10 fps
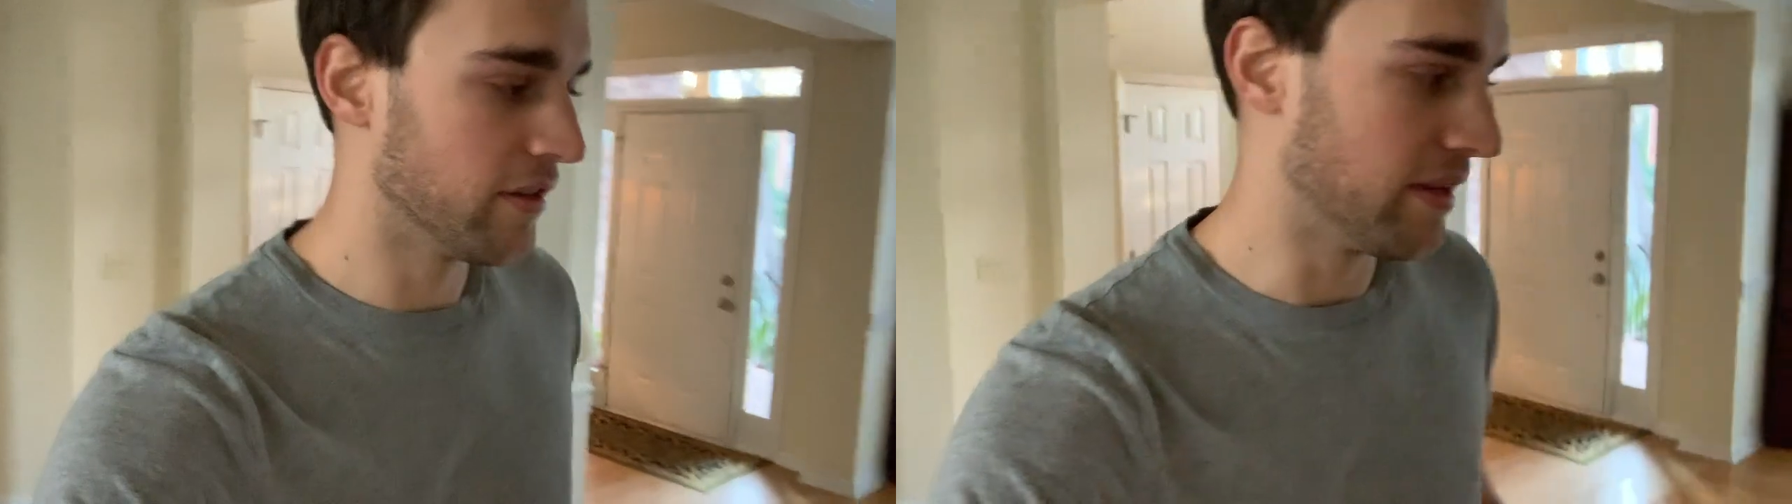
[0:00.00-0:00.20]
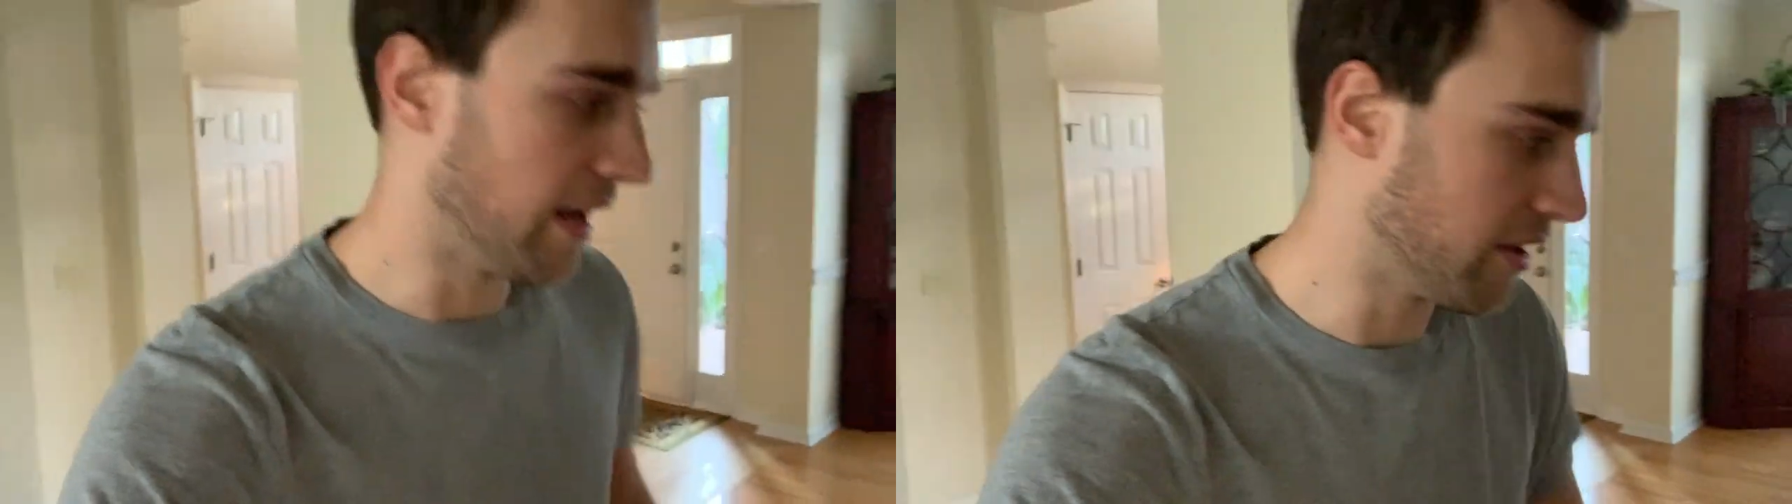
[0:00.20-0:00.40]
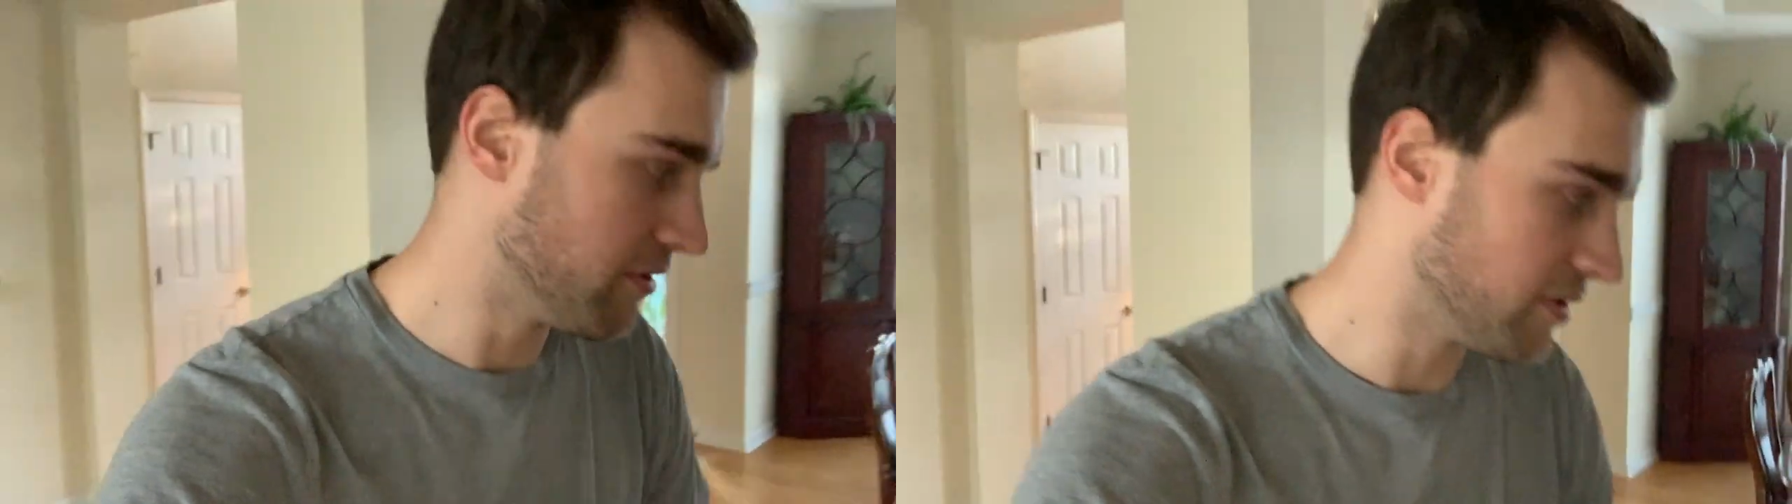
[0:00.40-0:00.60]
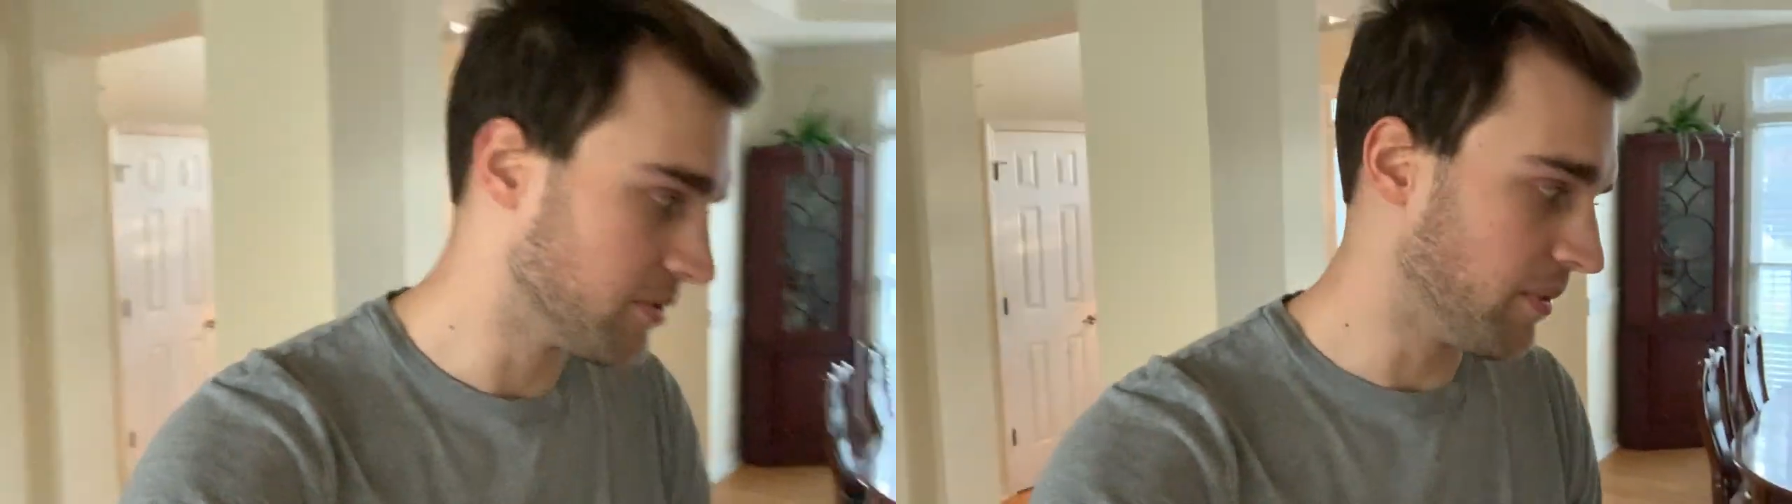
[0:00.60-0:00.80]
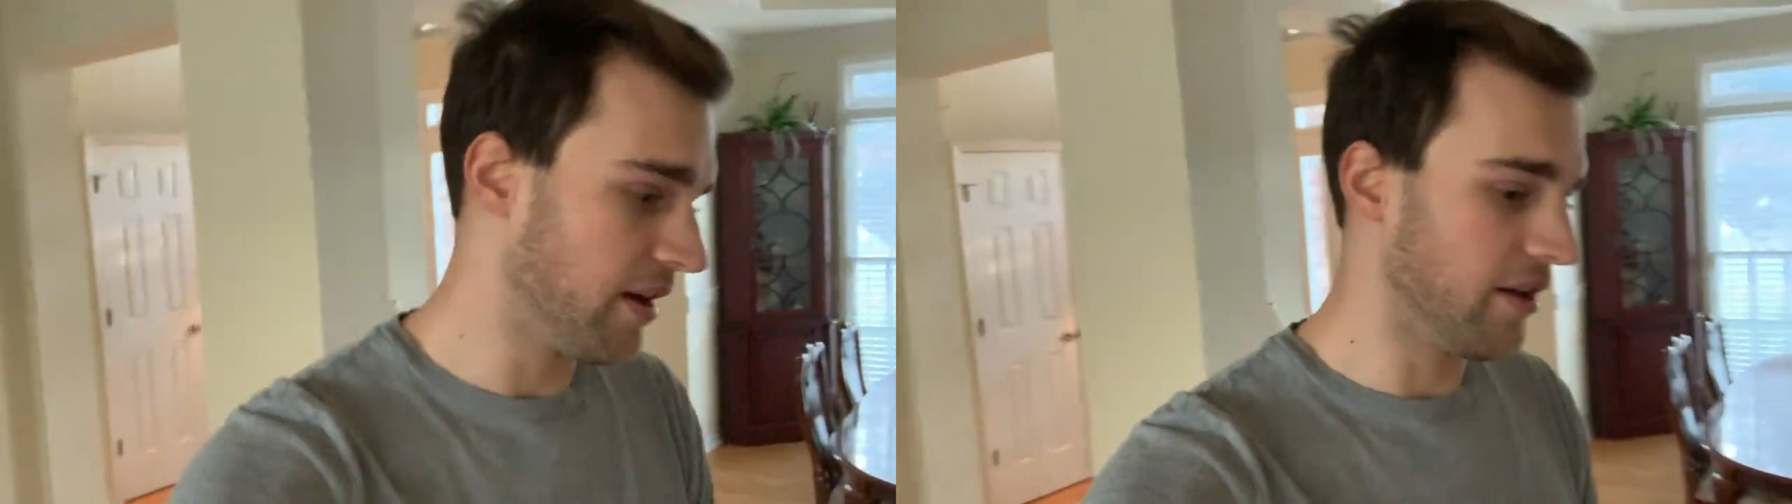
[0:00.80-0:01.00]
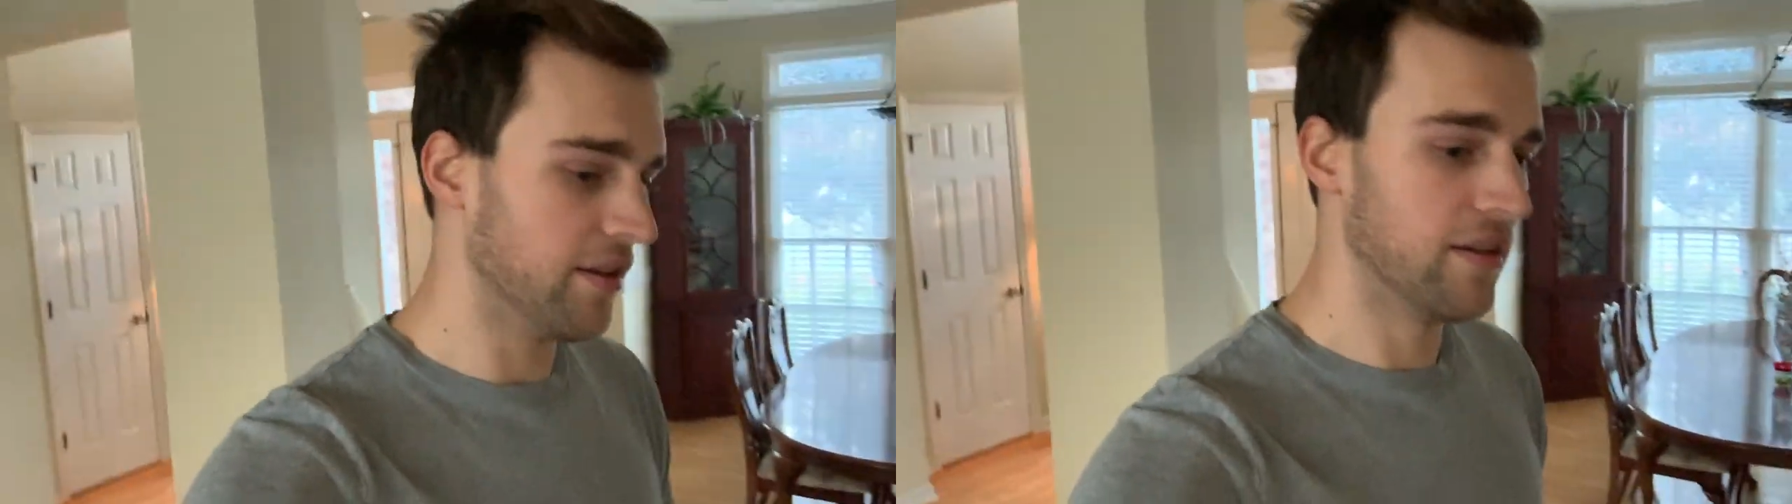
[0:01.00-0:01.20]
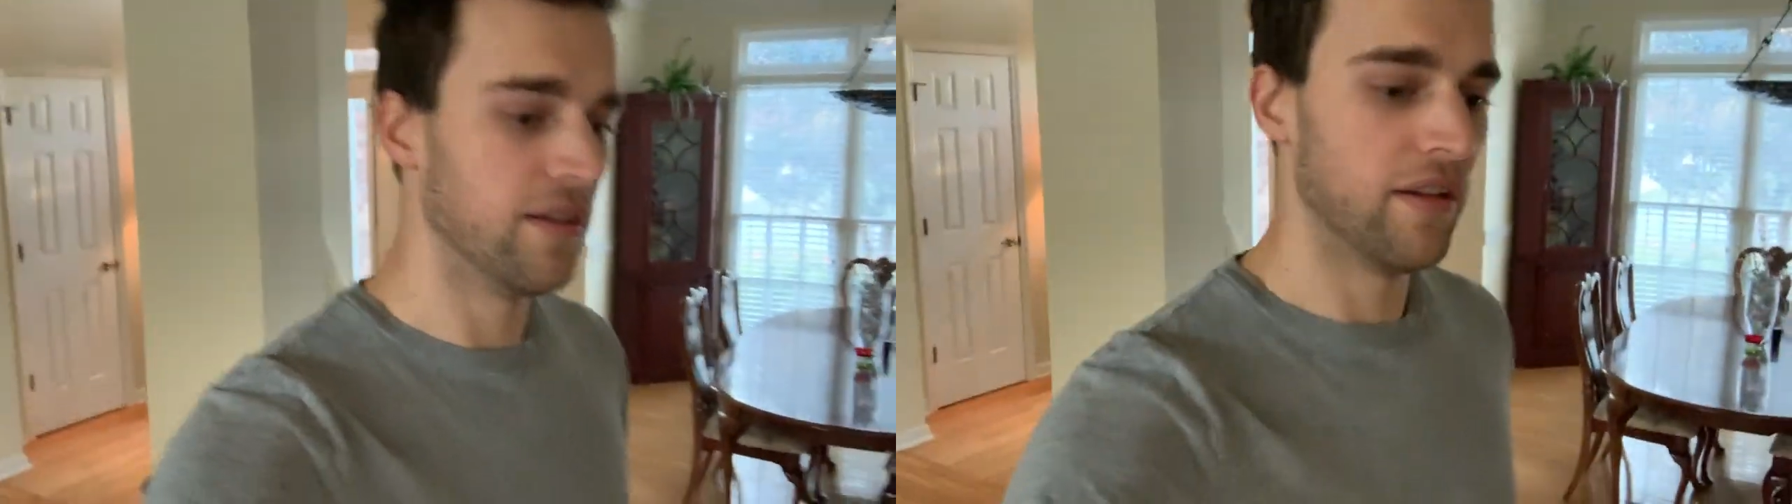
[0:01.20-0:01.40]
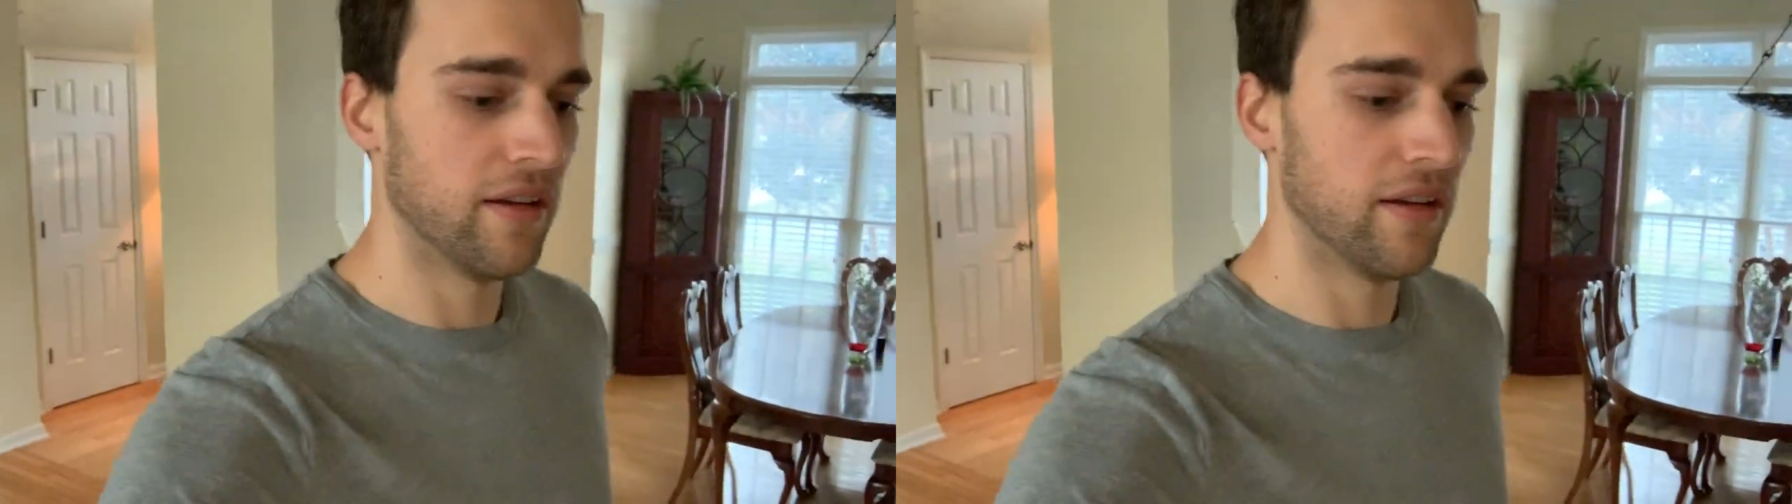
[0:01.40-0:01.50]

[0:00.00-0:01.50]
that I use as well,